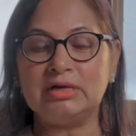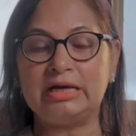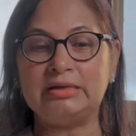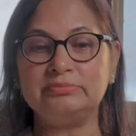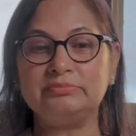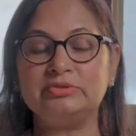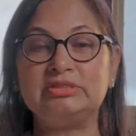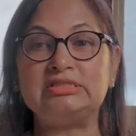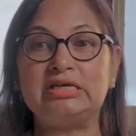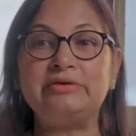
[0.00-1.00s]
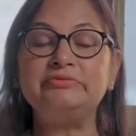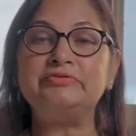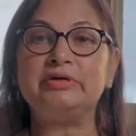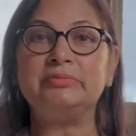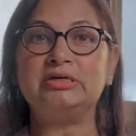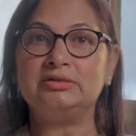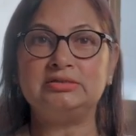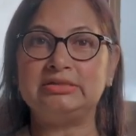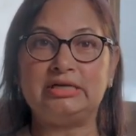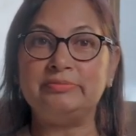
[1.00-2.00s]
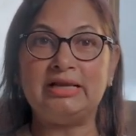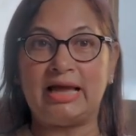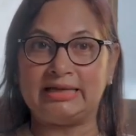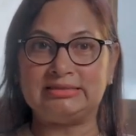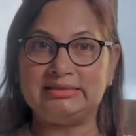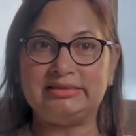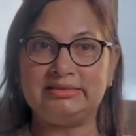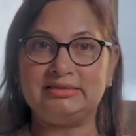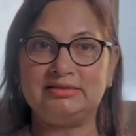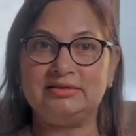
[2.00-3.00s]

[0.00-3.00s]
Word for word: I was saved from a terrible accident.